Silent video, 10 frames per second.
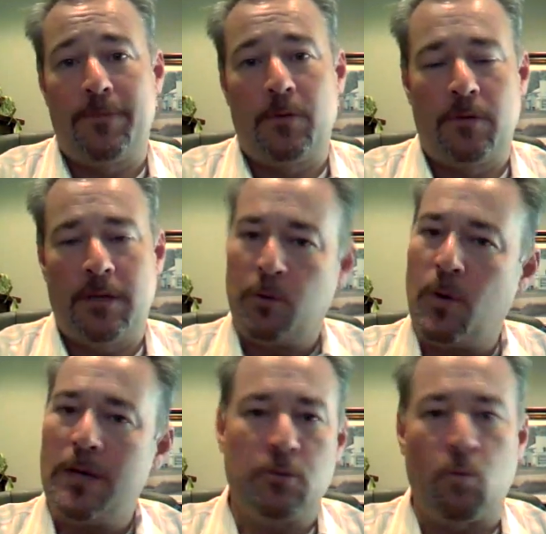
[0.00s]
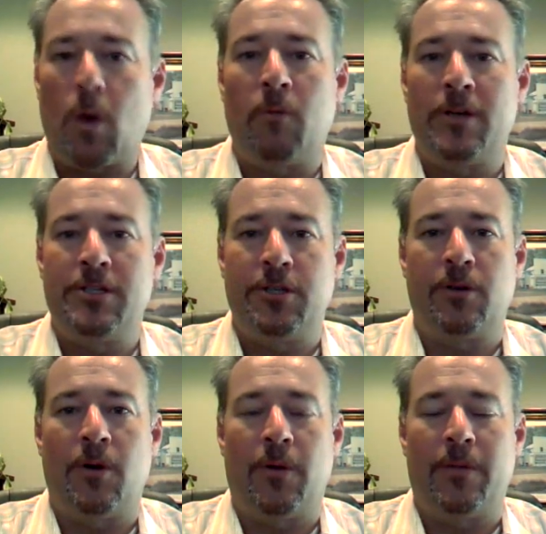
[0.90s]
Number 1 is what was your
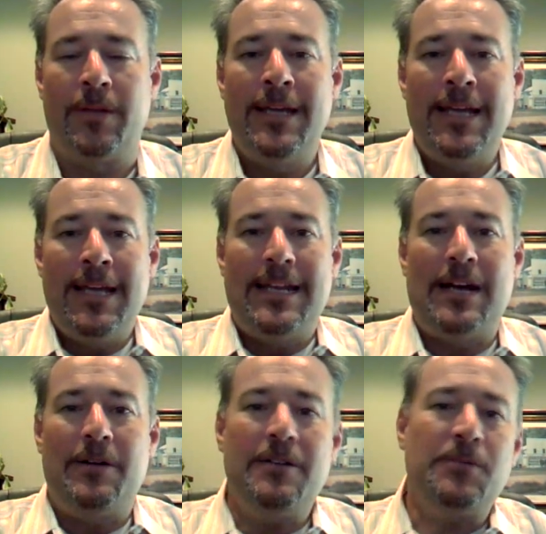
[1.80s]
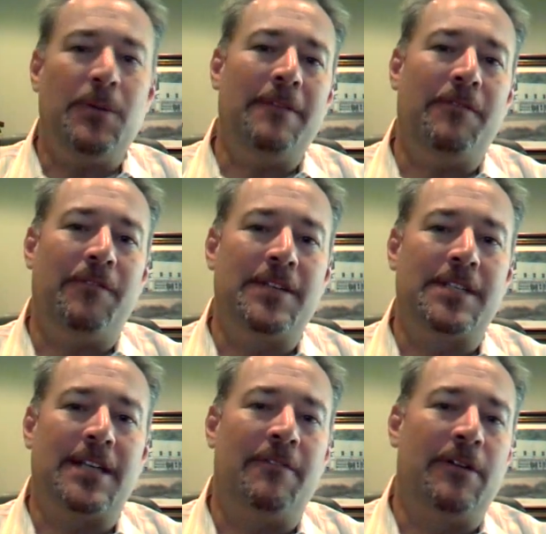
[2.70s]
goal? Now, here's what I've
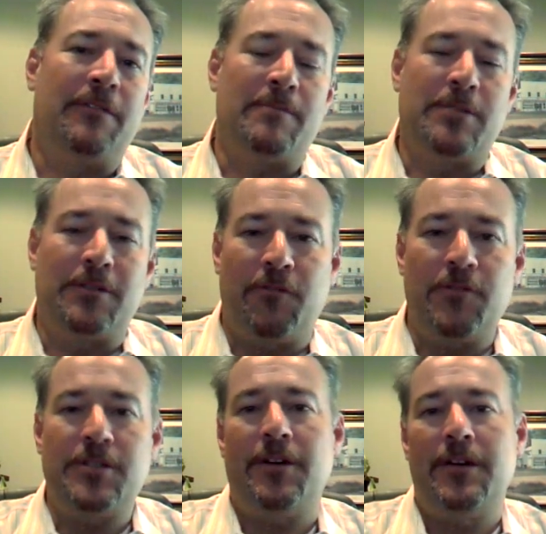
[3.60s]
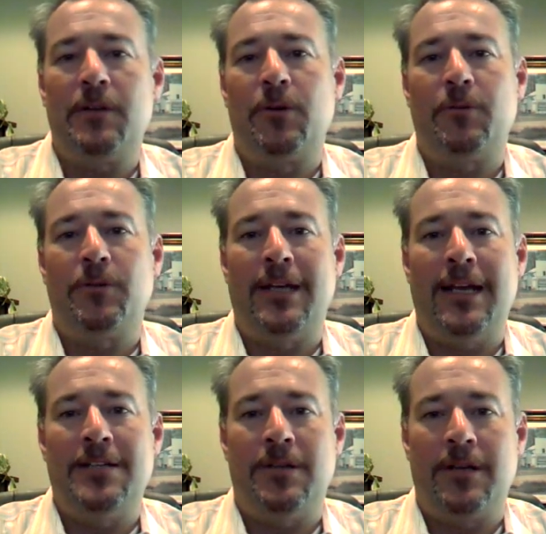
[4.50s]
discovered. If I'm first starting to work with an
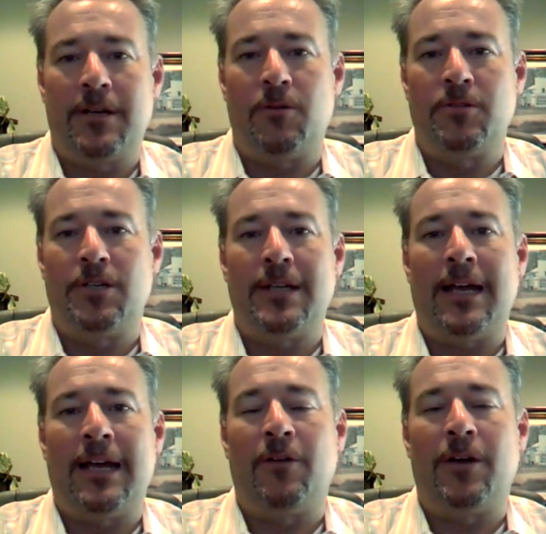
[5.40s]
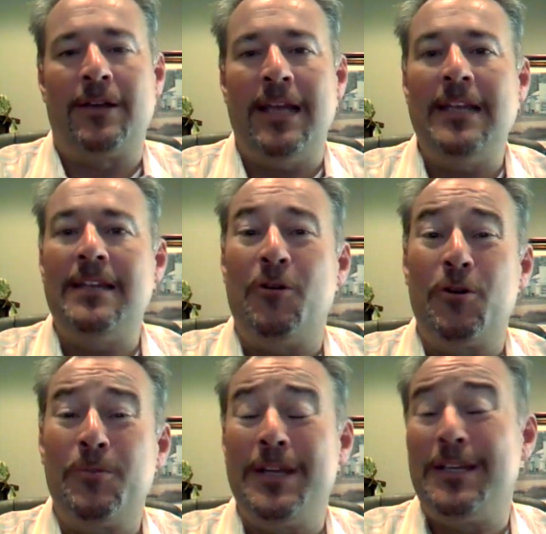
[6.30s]
agent in a coaching dialogue, they
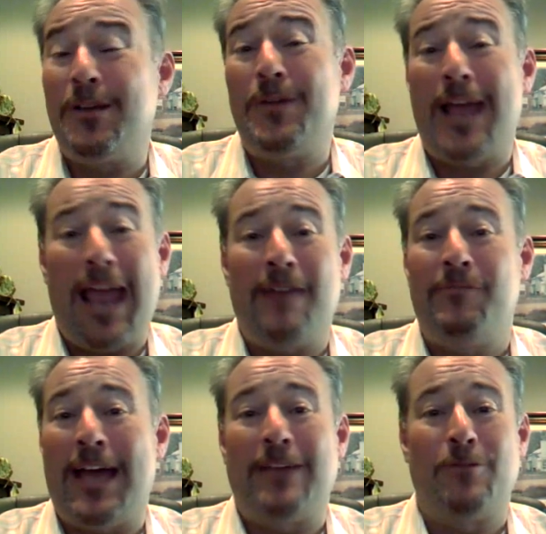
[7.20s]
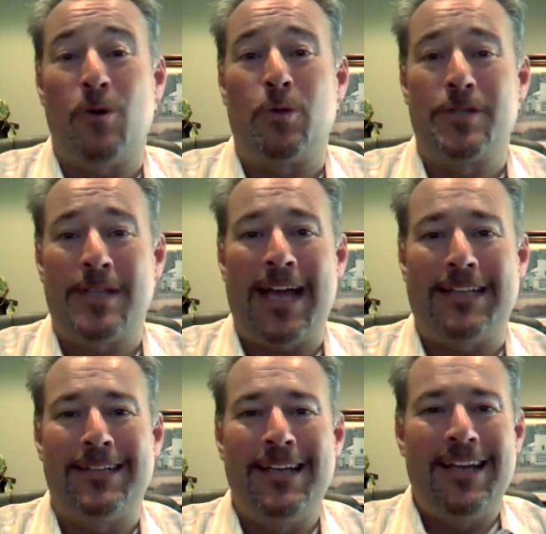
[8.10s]
normally don't have that goal set.
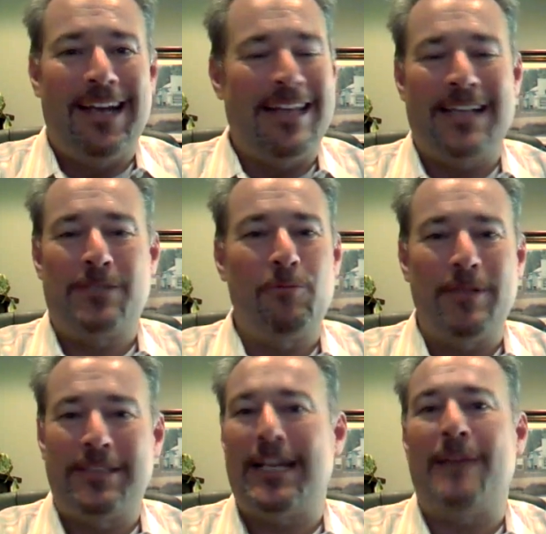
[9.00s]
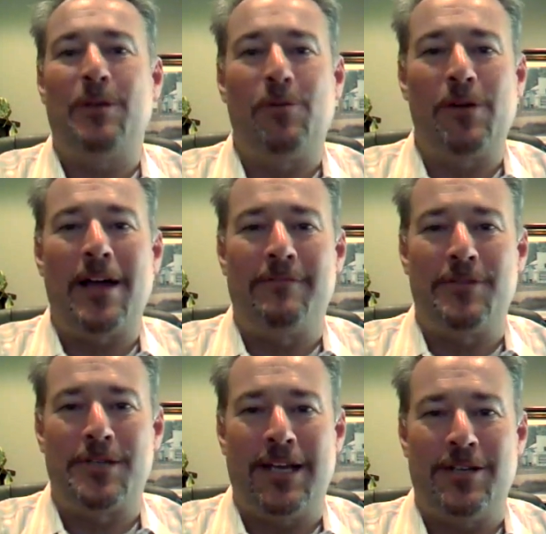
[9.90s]
And that's where we stop the whole
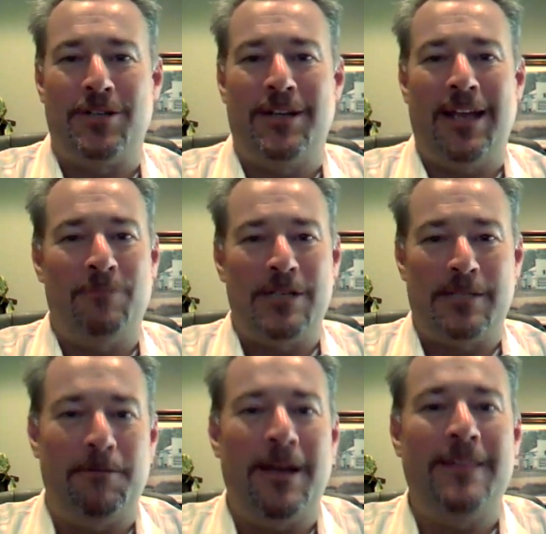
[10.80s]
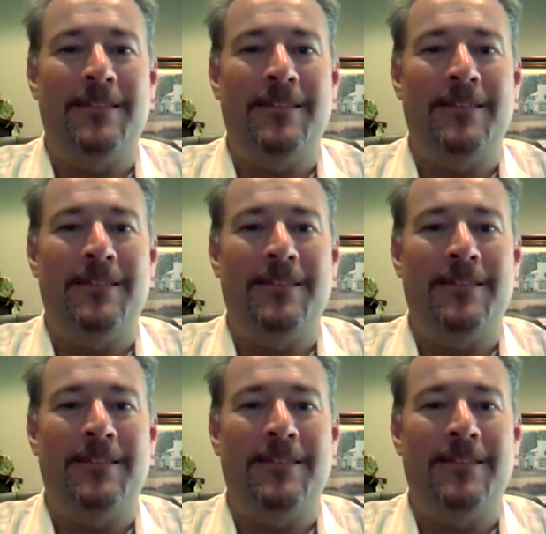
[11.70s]
conversation and we spend the